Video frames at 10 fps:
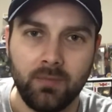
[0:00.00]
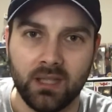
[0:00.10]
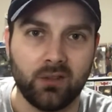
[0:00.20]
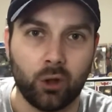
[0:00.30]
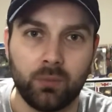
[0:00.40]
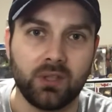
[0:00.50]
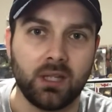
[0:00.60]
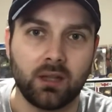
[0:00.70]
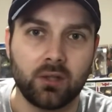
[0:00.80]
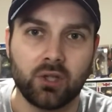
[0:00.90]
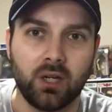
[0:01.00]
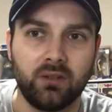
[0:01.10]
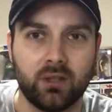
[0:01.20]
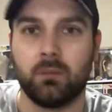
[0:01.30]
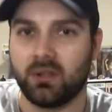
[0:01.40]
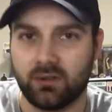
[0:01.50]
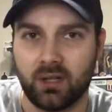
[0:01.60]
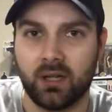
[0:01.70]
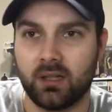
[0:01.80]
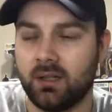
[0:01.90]
in the hopes of getting the Chase and missed
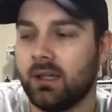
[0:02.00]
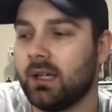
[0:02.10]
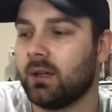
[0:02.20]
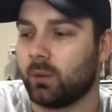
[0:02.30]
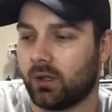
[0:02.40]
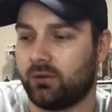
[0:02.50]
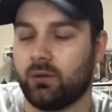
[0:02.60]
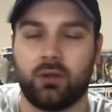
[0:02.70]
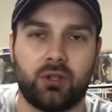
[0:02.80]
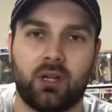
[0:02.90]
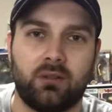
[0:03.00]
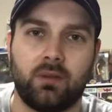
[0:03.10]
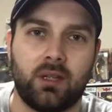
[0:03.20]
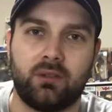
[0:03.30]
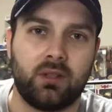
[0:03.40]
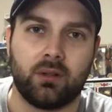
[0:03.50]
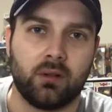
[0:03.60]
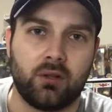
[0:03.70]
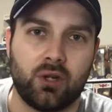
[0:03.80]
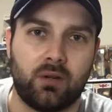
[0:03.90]
out, when I saw the Chase of that sitting on the
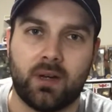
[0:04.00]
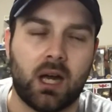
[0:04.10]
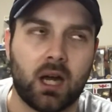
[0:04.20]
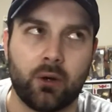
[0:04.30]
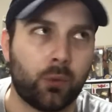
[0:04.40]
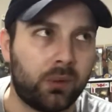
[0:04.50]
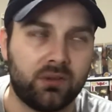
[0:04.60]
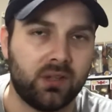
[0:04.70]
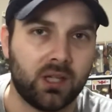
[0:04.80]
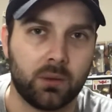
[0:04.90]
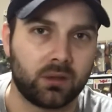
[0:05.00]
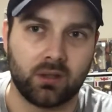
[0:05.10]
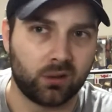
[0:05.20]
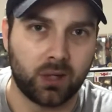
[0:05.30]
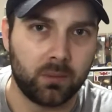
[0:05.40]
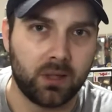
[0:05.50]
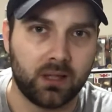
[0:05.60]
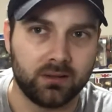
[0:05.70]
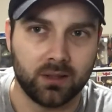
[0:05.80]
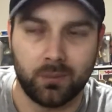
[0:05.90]
shelf, 100% I was going to grab that.
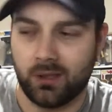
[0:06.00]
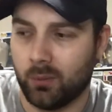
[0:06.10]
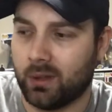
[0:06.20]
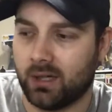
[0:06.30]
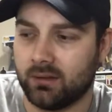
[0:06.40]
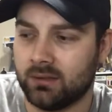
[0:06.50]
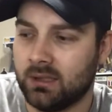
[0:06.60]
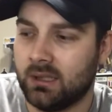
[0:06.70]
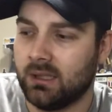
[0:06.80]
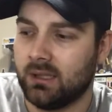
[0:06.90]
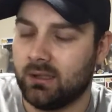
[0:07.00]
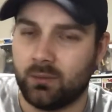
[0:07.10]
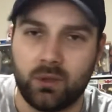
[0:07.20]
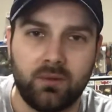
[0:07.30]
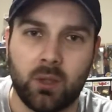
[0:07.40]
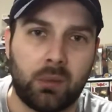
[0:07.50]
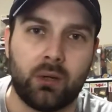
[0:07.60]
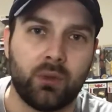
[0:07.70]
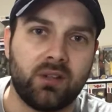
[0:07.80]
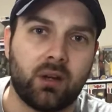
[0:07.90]
I mean, whenever you can pay
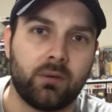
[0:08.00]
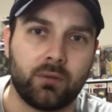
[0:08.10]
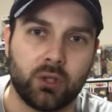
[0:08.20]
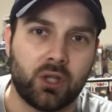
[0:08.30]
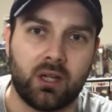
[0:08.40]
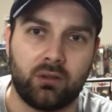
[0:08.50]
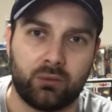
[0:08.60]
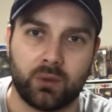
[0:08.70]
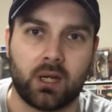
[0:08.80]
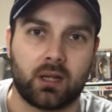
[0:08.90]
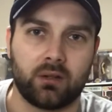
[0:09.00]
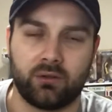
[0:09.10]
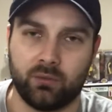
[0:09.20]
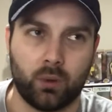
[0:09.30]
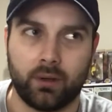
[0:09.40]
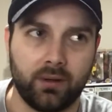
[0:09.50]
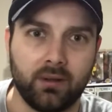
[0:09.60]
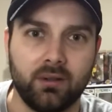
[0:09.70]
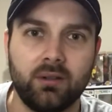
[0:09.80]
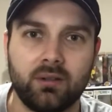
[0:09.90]
retail for a Chase, regardless of what it
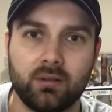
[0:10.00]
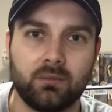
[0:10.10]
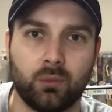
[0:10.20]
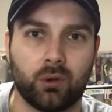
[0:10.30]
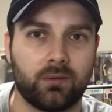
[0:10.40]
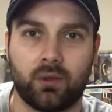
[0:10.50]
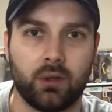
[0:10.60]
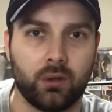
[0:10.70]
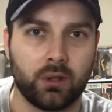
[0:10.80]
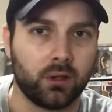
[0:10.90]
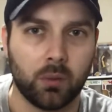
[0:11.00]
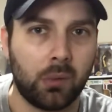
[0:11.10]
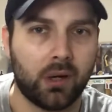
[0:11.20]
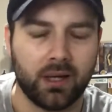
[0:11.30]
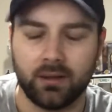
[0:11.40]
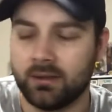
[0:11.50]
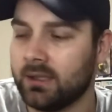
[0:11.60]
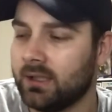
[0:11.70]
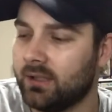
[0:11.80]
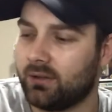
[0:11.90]
is, more often than not, you're going to buy it.
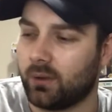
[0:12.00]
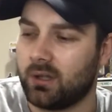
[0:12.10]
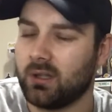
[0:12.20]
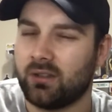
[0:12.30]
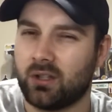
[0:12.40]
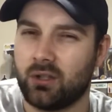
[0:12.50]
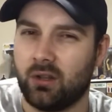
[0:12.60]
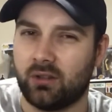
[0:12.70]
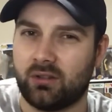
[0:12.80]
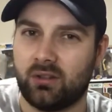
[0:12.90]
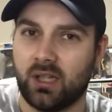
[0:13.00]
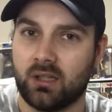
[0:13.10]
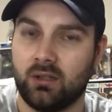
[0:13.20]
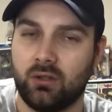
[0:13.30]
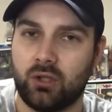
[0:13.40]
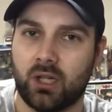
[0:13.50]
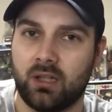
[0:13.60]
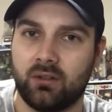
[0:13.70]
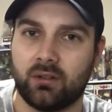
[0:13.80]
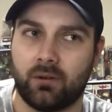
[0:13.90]
So I think that's actually the second
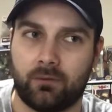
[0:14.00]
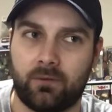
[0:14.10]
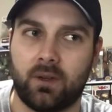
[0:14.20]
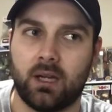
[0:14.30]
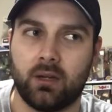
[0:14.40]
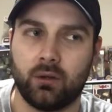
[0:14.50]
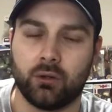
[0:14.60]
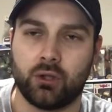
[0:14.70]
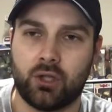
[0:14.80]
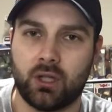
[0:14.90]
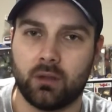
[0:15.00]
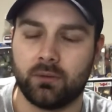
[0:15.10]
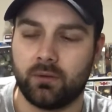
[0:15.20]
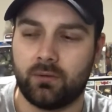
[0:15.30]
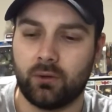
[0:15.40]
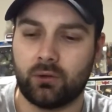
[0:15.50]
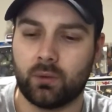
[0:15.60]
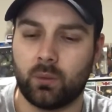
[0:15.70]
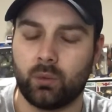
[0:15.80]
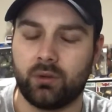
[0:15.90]
Chase I've found on shelves. The first
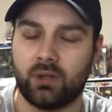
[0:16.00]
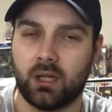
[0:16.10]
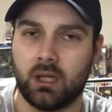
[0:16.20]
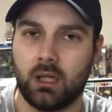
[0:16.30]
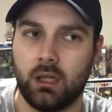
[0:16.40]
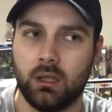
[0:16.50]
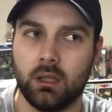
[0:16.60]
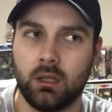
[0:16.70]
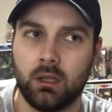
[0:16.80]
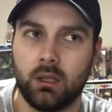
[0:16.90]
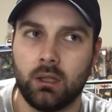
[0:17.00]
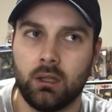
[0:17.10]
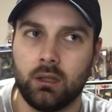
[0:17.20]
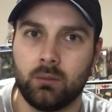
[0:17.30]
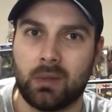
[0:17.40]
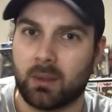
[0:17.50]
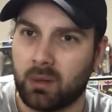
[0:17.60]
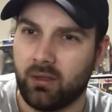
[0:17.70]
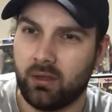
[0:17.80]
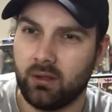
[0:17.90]
one was a Black
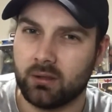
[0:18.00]
Panther,